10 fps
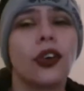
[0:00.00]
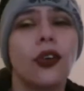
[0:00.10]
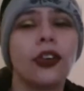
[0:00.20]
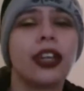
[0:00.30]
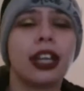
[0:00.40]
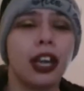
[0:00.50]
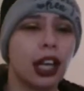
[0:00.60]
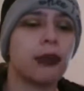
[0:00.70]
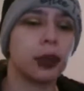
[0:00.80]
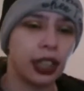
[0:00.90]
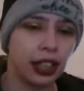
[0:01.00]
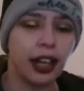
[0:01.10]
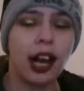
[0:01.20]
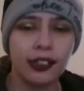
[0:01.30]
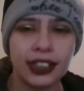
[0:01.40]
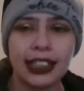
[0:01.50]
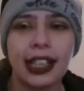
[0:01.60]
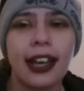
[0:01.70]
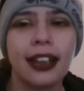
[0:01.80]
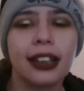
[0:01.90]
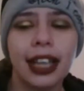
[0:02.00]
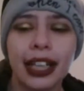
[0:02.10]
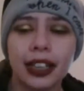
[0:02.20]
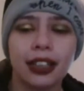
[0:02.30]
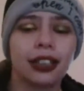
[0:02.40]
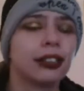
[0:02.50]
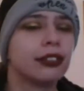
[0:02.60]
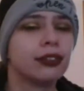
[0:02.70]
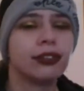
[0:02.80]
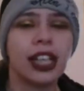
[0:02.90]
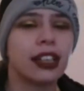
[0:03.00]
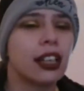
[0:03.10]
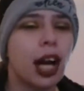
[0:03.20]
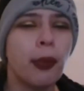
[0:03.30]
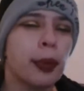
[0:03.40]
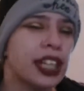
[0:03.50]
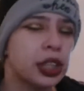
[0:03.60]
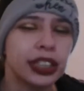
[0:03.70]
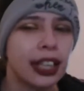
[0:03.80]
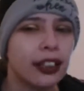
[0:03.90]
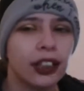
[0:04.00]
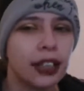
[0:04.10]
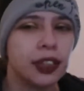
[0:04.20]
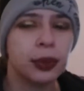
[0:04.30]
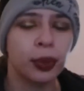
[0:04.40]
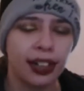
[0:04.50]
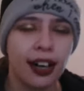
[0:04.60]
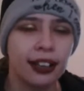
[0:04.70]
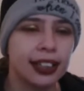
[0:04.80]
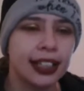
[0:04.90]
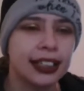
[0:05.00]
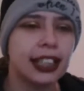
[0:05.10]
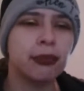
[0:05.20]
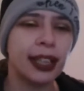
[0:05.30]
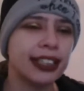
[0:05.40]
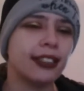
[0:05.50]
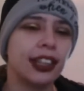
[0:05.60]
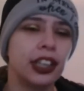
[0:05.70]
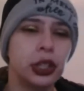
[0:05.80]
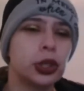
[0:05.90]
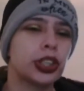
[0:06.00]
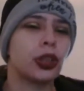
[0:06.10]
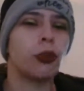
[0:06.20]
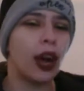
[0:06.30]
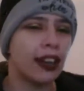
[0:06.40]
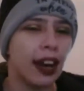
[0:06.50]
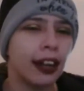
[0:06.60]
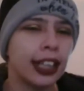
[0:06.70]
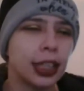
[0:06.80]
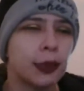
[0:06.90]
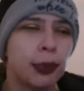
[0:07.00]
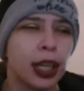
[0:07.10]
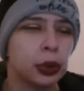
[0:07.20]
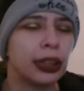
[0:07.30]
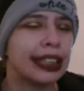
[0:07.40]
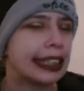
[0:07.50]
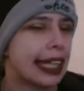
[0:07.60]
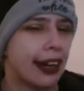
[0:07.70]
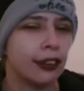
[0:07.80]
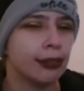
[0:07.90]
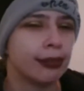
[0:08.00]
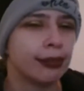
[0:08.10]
So then I kept reading, obviously, and later, like a couple pages later, it gives you more context. And basically, he's just a white guy that's perpetually tan.